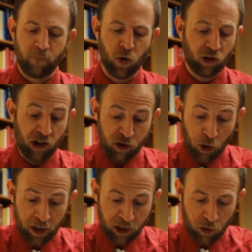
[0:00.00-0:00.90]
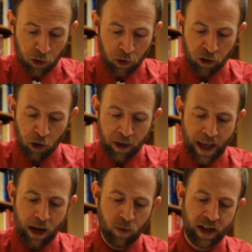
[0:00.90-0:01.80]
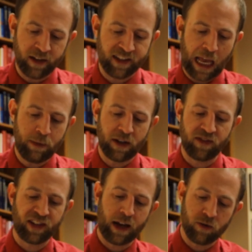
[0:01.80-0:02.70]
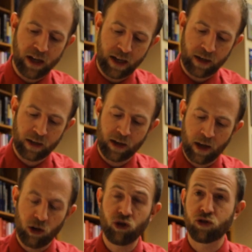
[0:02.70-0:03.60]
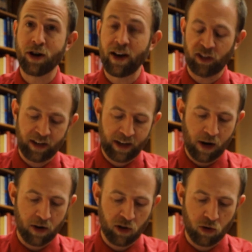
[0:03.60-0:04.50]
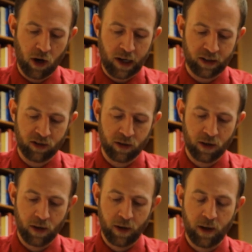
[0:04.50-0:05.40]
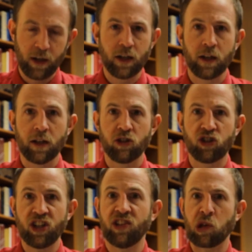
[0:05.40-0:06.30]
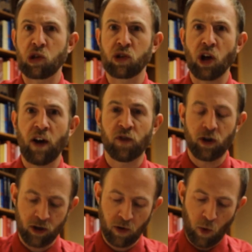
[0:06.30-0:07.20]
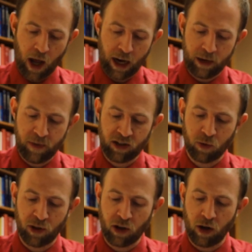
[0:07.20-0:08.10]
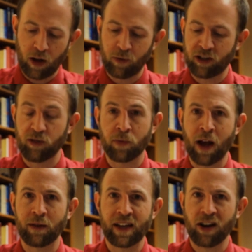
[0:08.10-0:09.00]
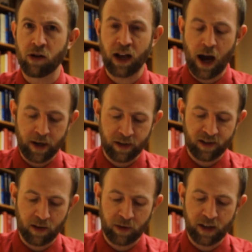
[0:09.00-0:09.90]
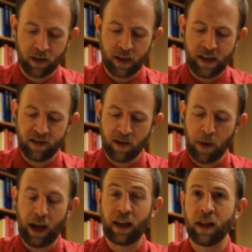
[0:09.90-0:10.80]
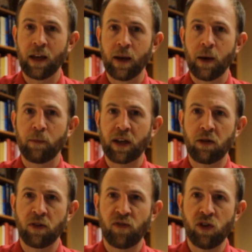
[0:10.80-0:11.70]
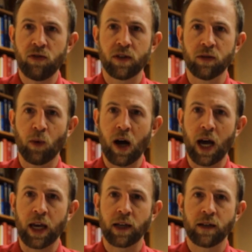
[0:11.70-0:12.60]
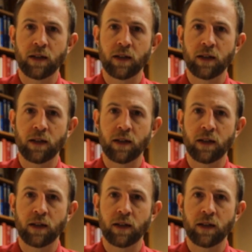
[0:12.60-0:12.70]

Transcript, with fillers: Verses 32 through 38, we get Simon of Cyrene, who's drafted to carry the cross. Jesus is offered the wine mixed with gall, which is probably a narcotic, something to ease the pain, but he refuses. Why?